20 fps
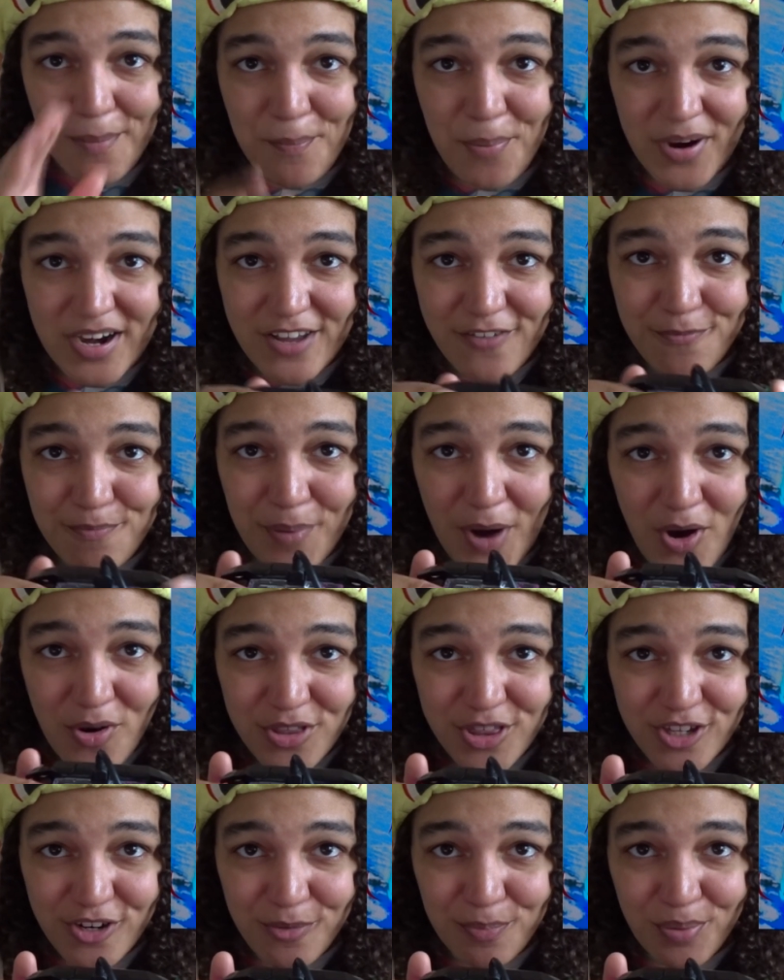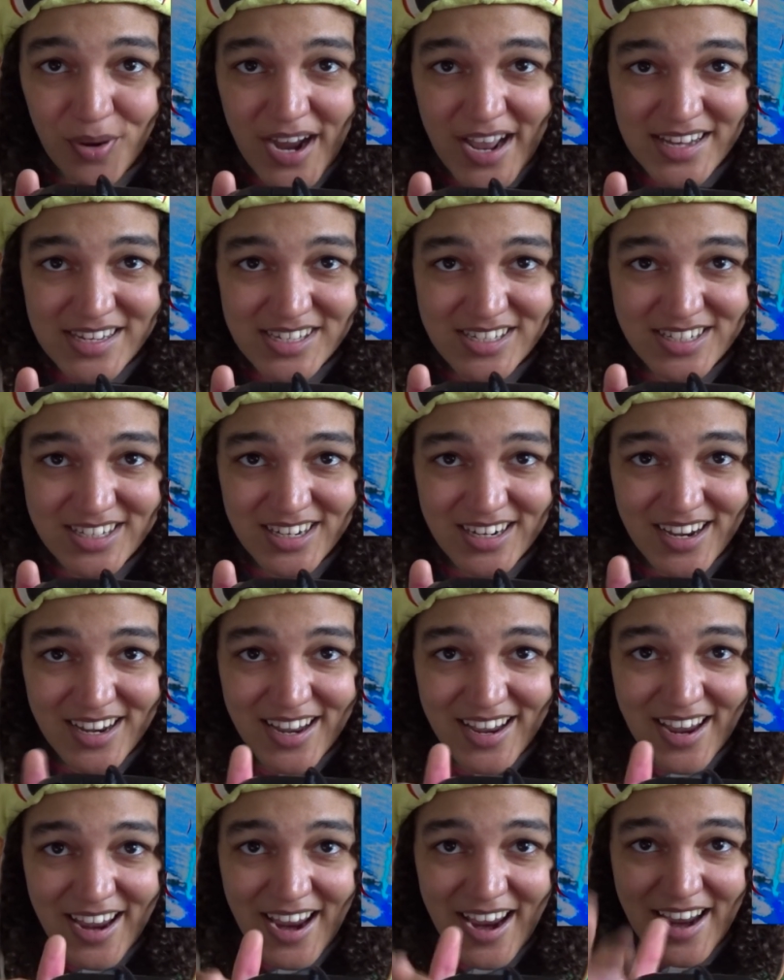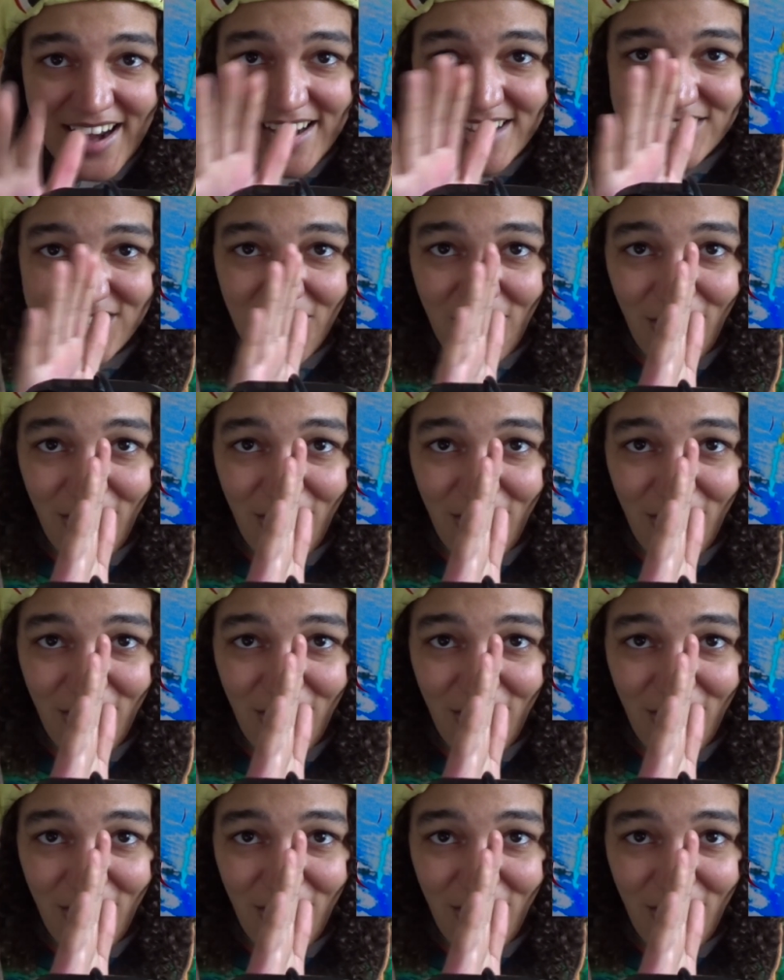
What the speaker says: but if both are pressed, it is